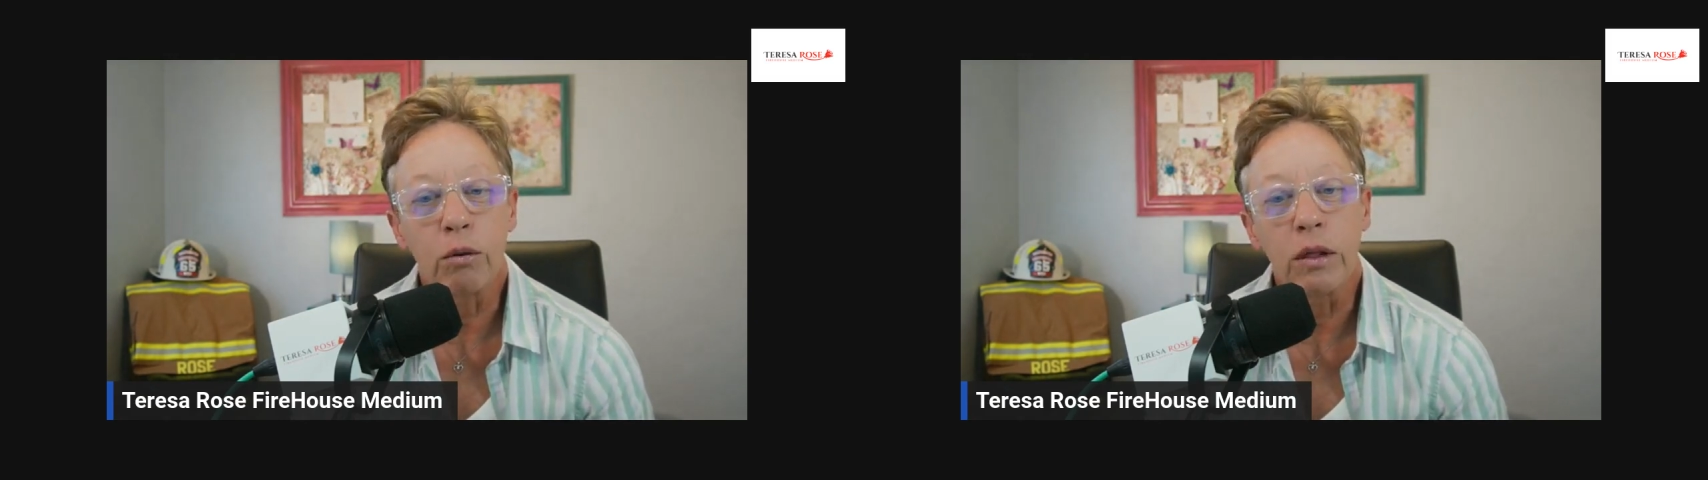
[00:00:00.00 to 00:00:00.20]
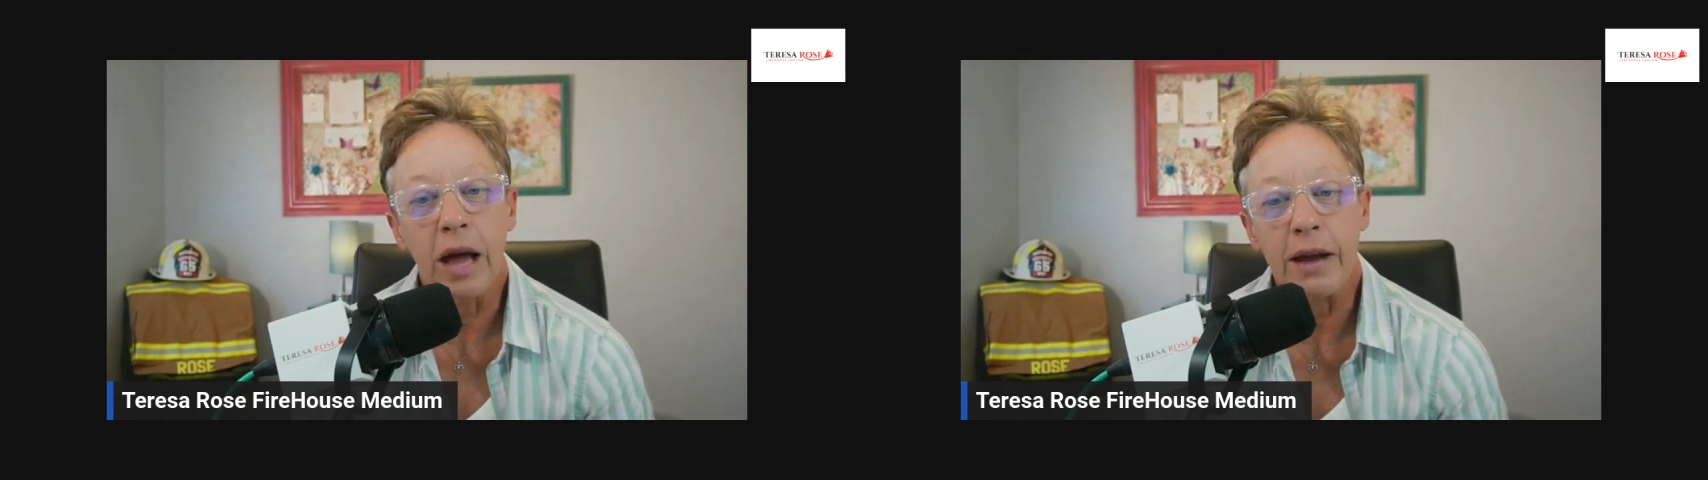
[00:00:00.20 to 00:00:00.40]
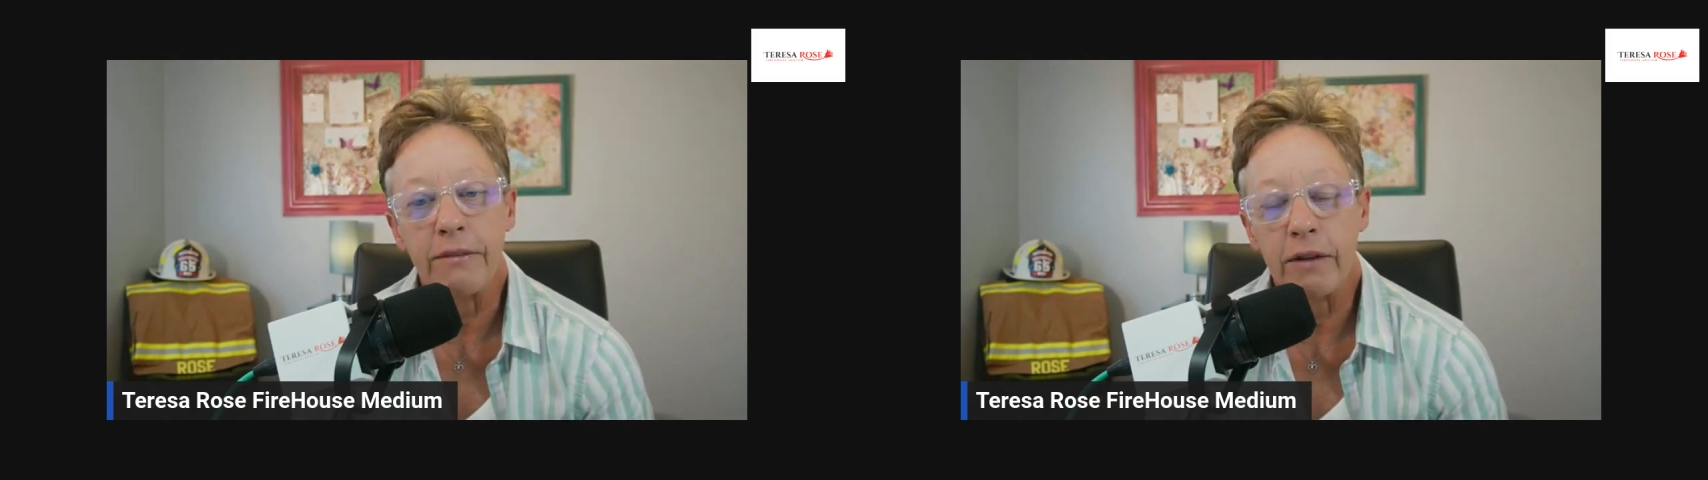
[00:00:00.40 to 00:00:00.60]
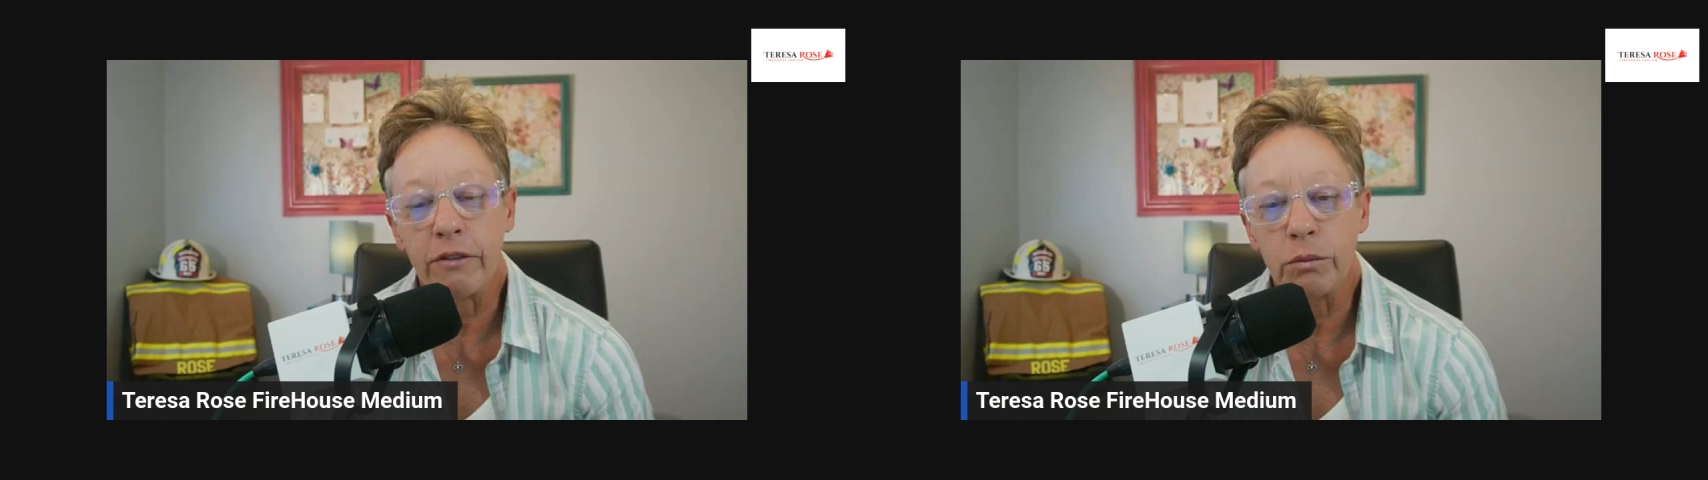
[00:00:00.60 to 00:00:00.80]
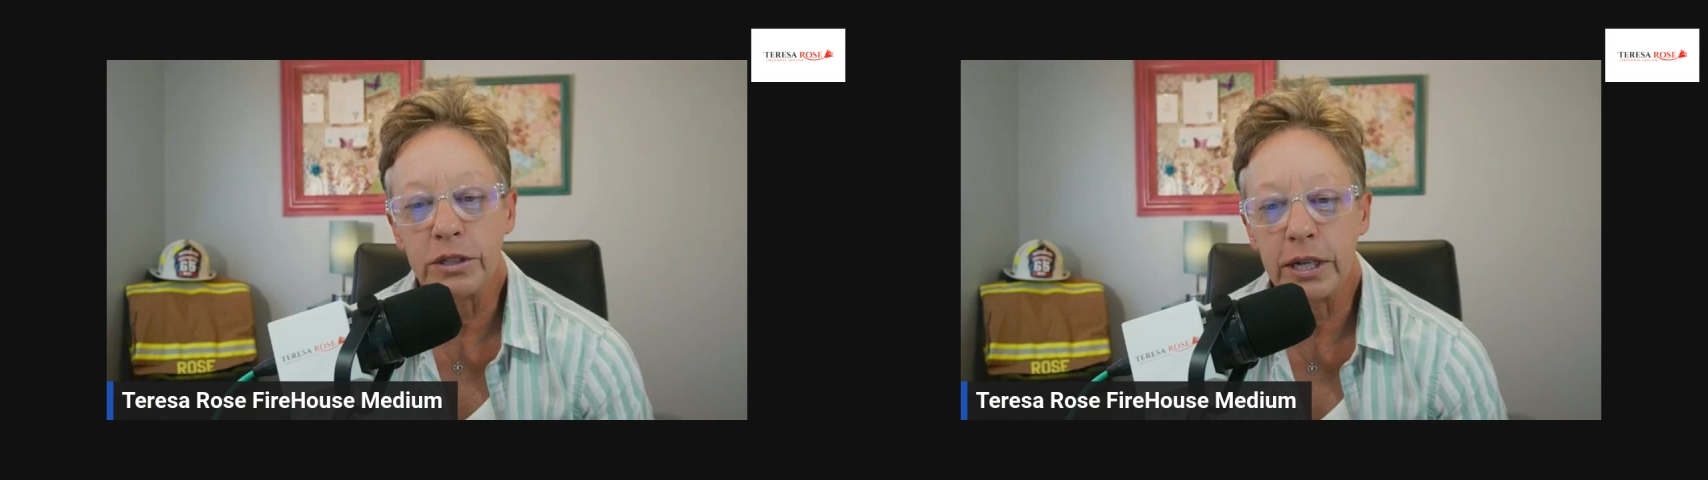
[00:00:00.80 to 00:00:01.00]
live
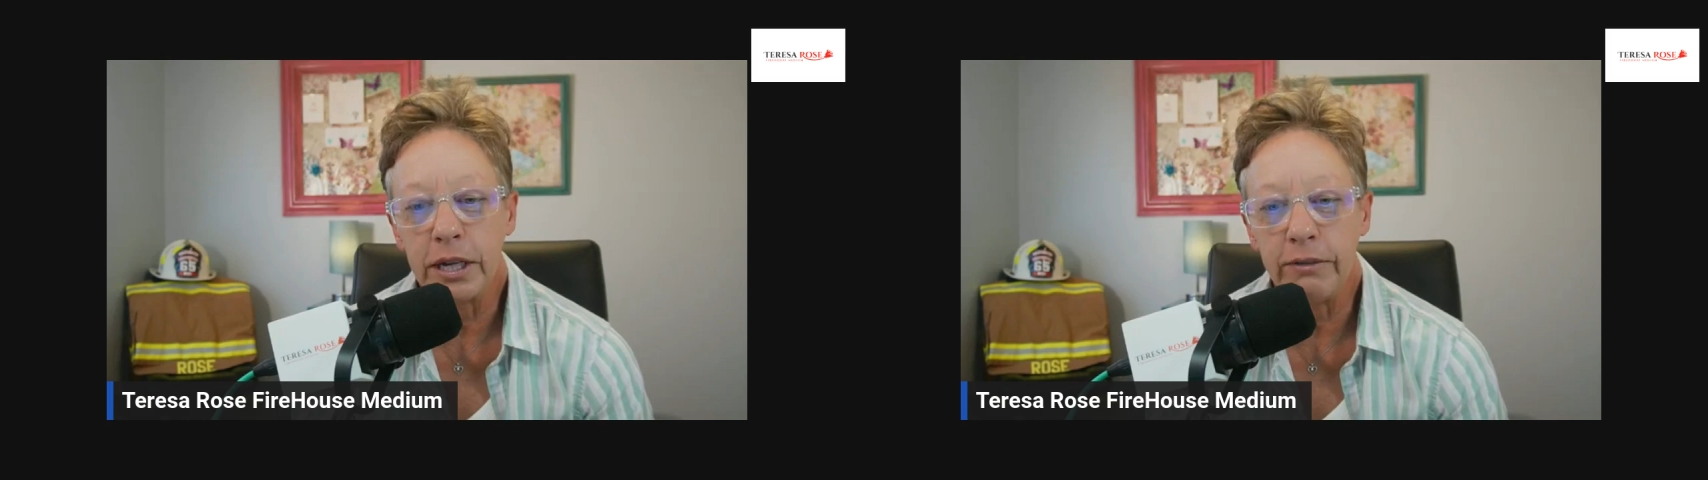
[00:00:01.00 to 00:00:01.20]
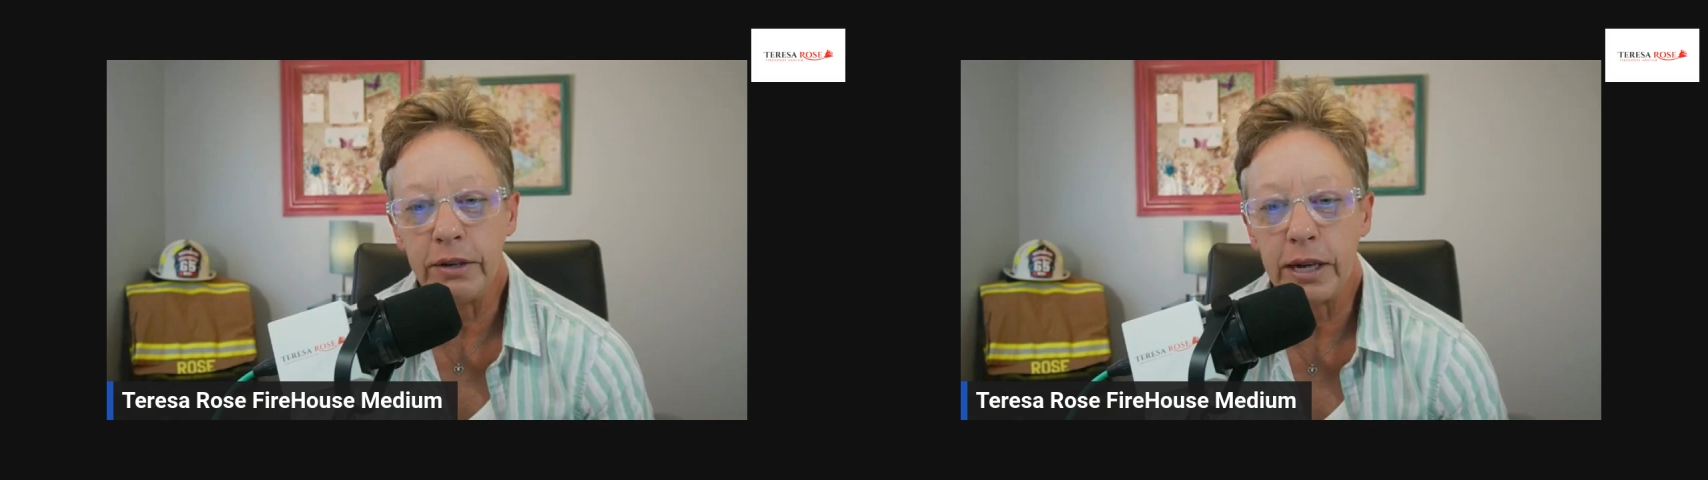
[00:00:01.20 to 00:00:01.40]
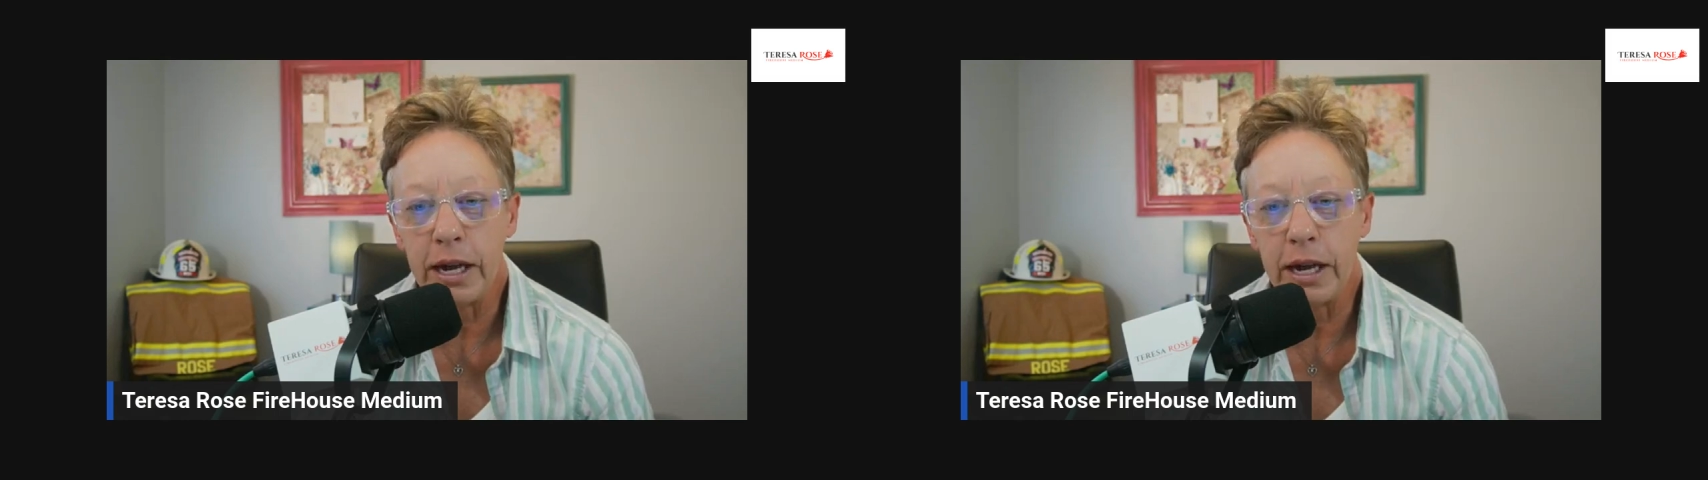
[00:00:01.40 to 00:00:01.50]
every Wednesday evening,